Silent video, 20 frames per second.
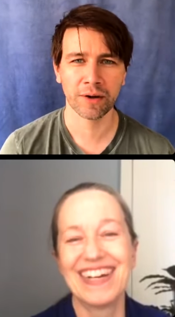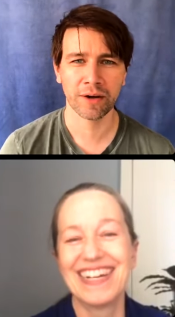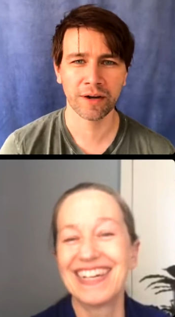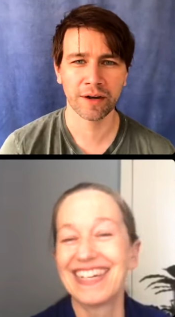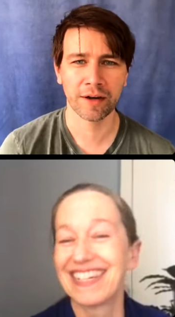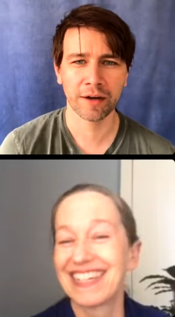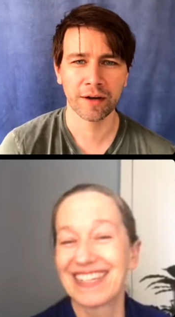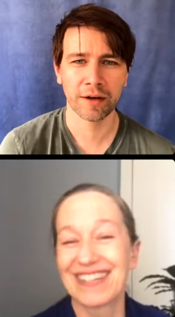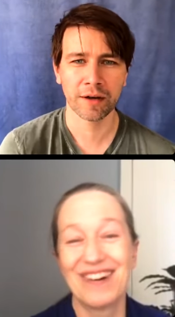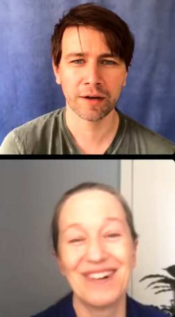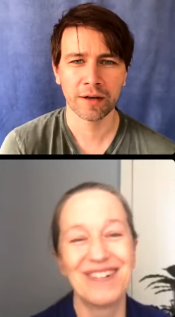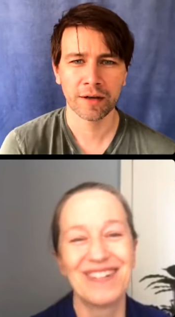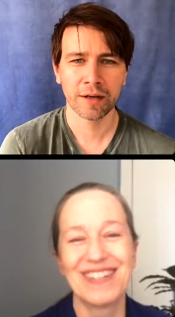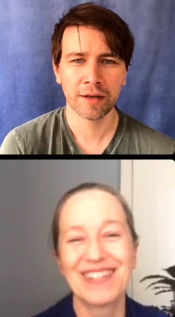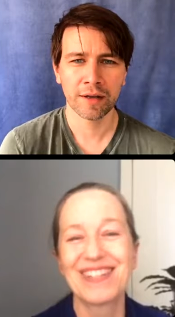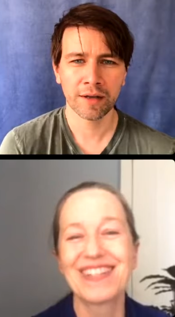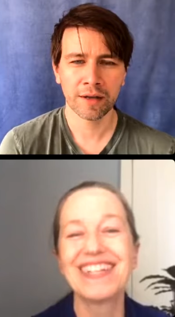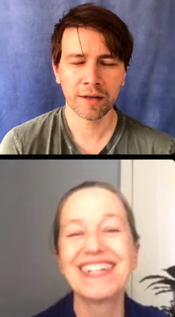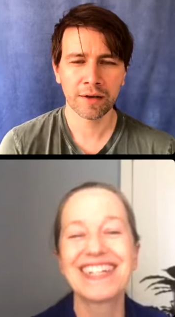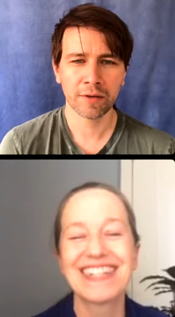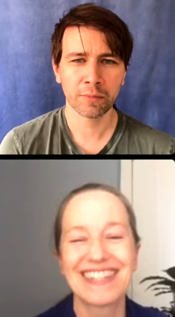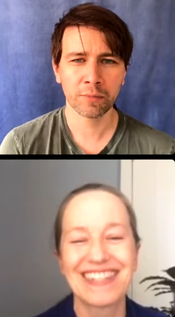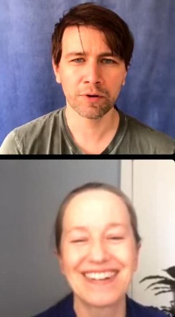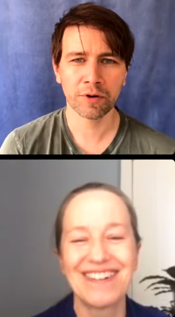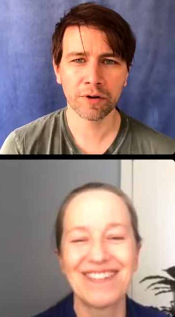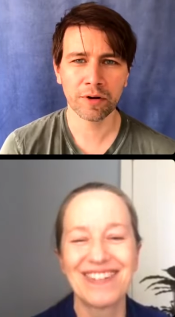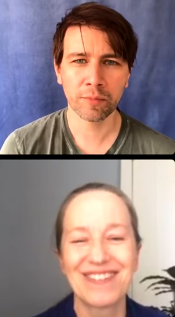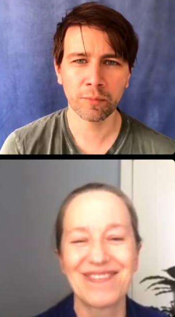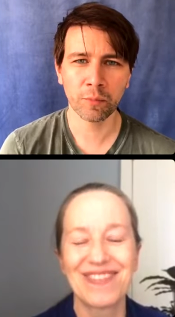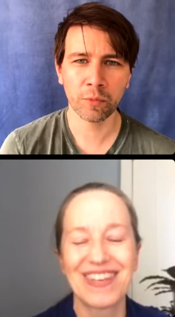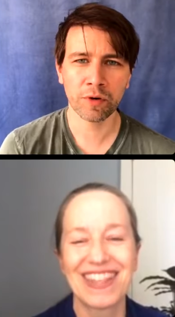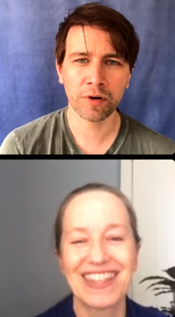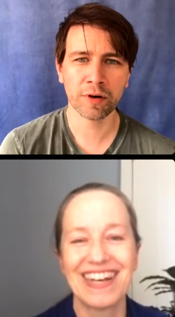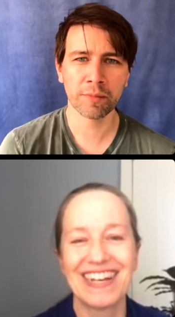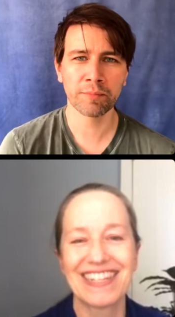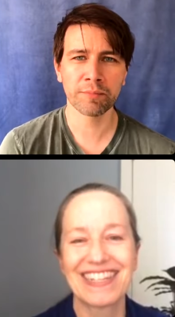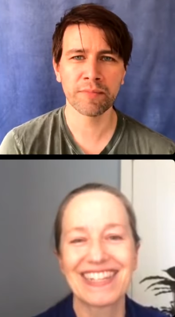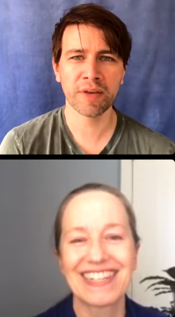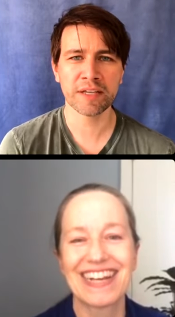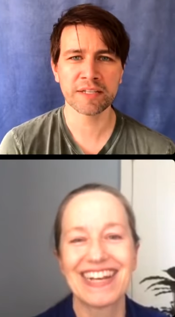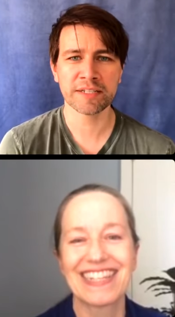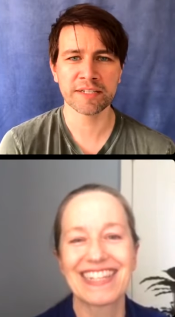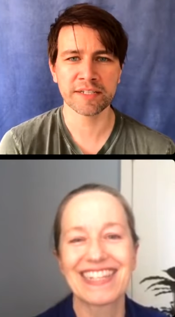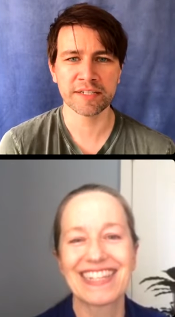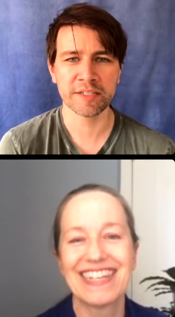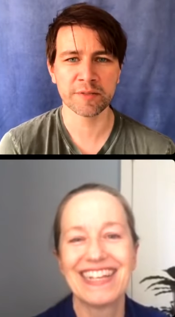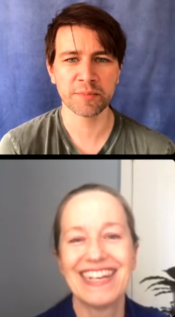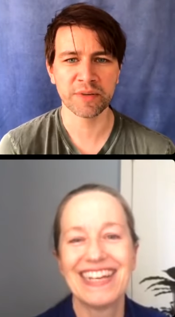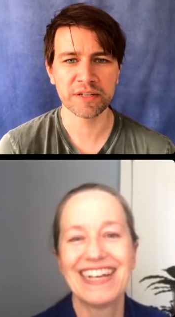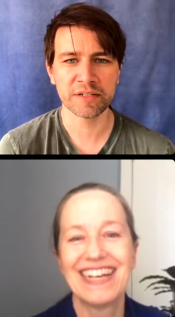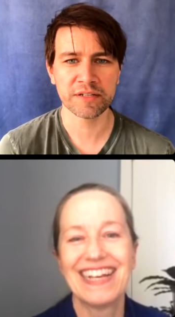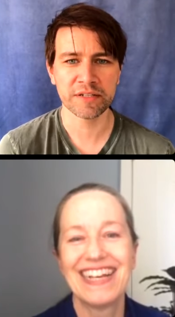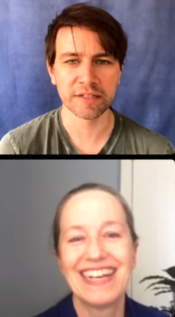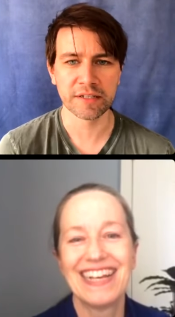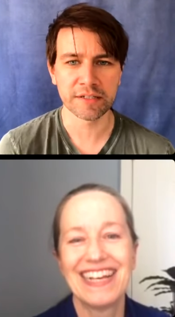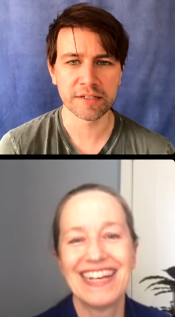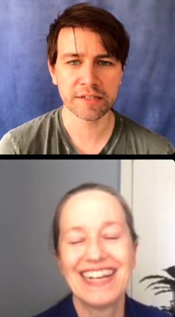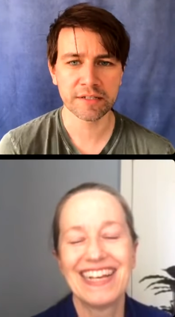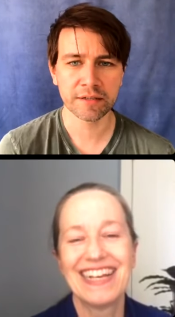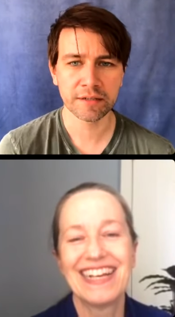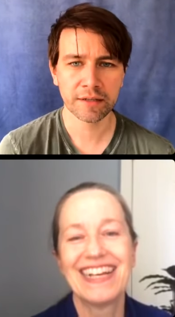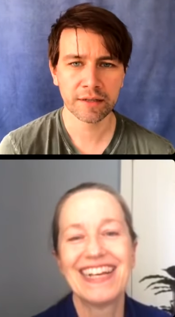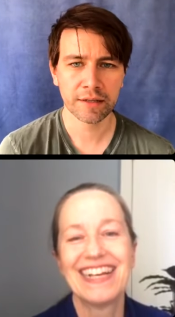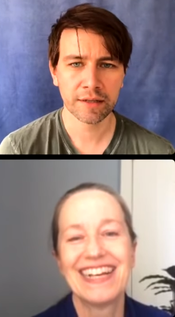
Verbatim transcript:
Speaker 1: uh, we're a, we're a messy species.